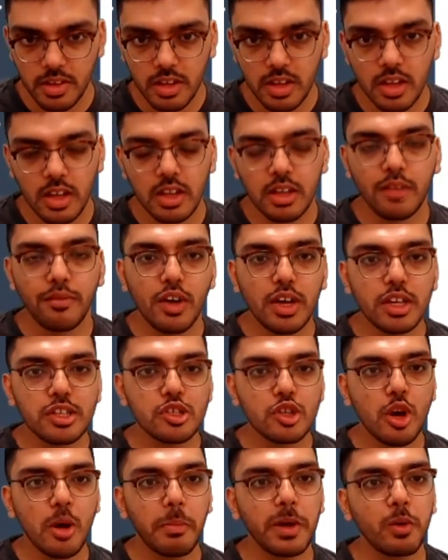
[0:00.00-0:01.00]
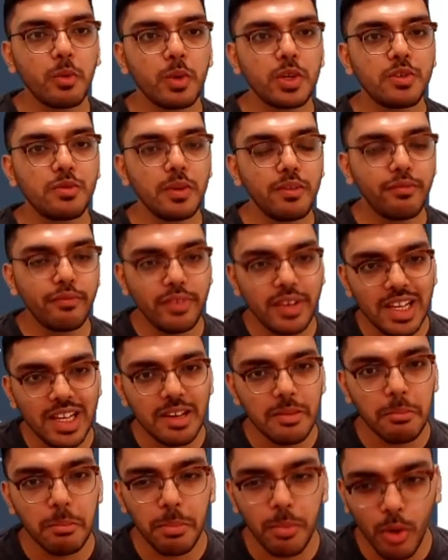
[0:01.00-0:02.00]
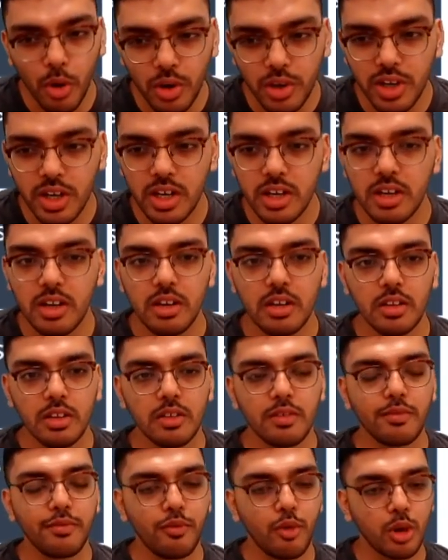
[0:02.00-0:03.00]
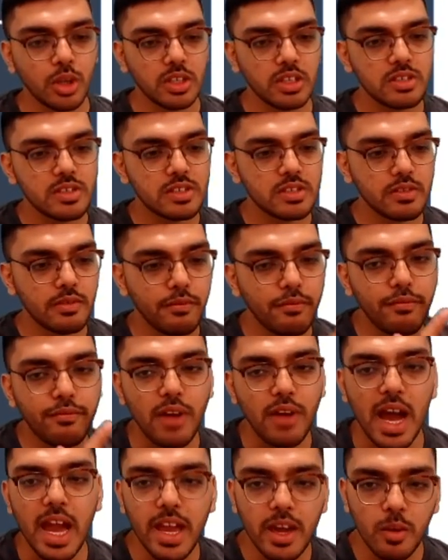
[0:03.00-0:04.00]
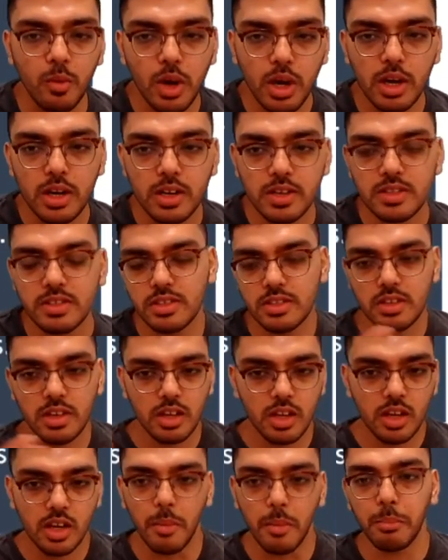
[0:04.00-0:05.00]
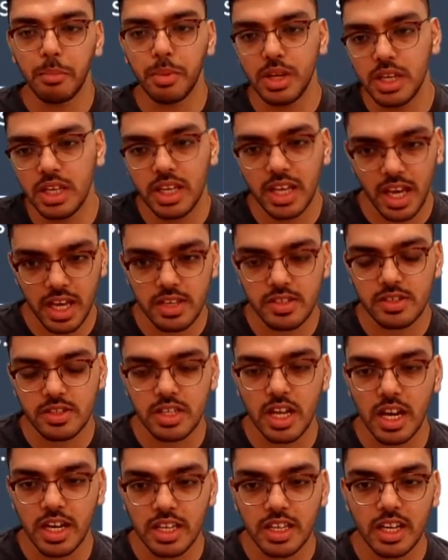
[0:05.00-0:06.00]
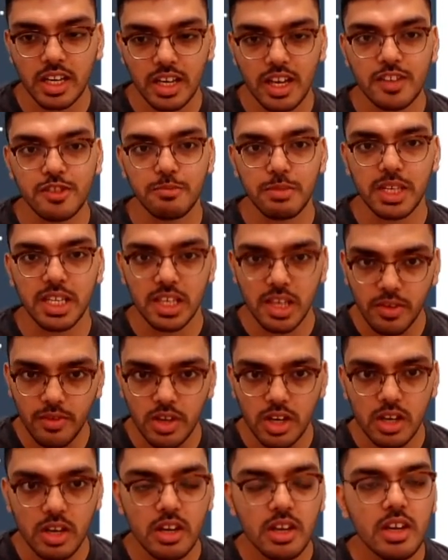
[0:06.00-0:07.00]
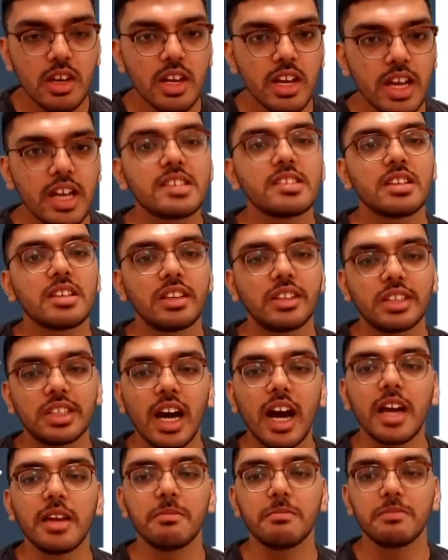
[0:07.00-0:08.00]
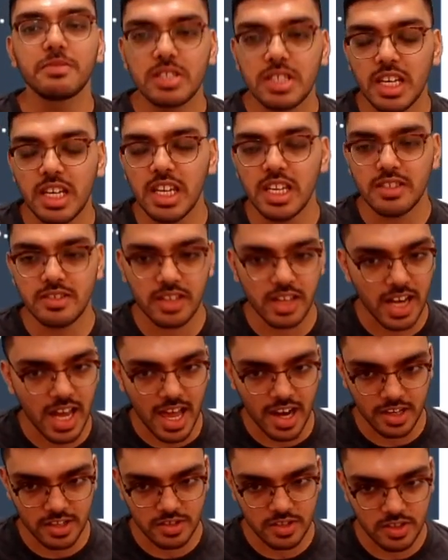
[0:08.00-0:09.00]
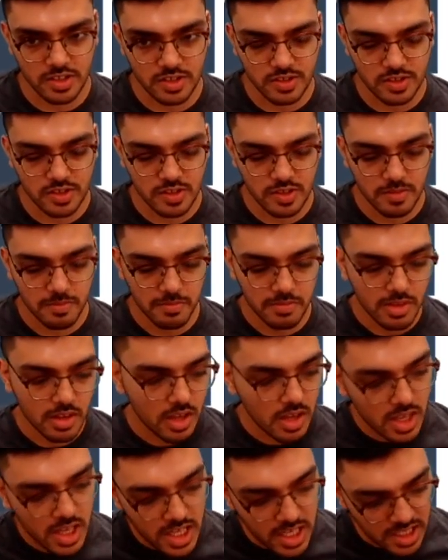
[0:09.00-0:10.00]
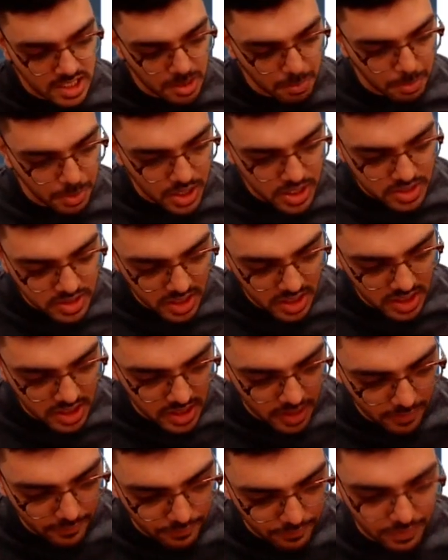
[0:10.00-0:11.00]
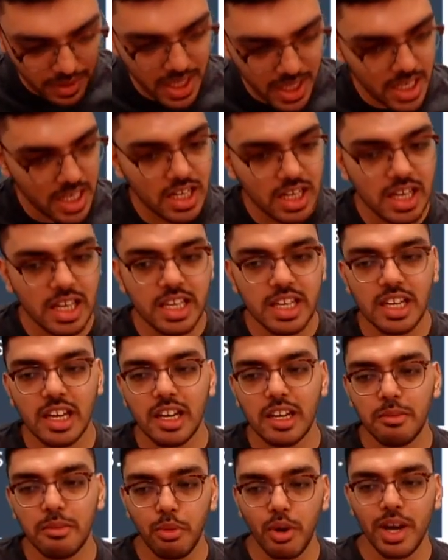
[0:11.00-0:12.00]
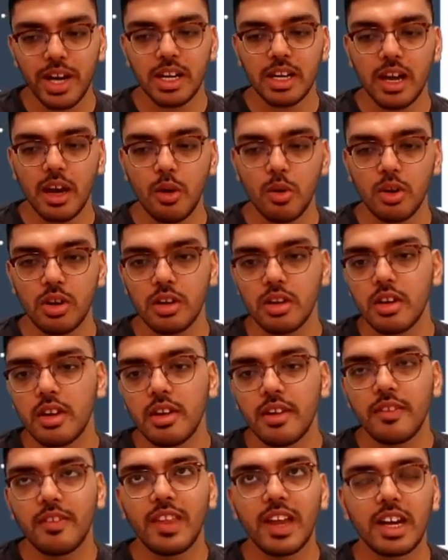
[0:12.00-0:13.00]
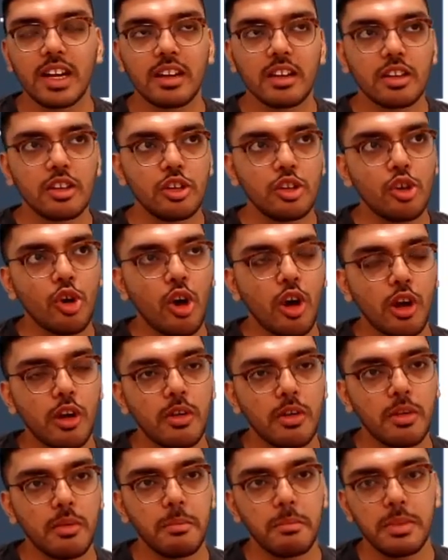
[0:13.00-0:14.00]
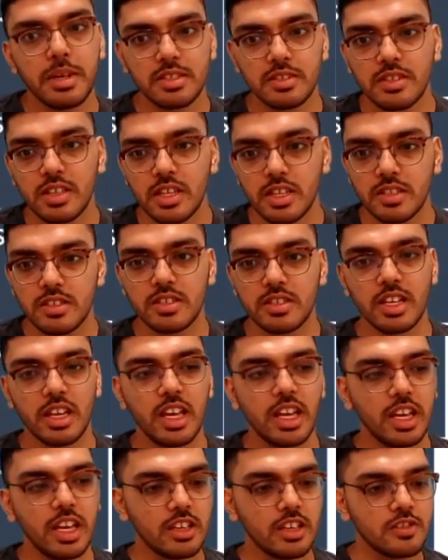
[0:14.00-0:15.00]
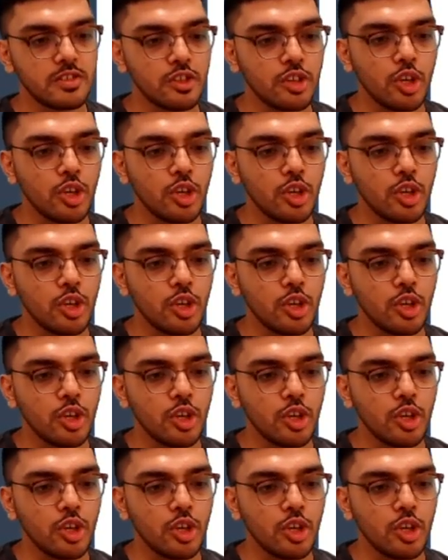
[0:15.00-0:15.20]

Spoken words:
The first topic which we feel important for this fireworks company case study that has been given is time series analysis. In the pre-scene, they very clearly point out that your business is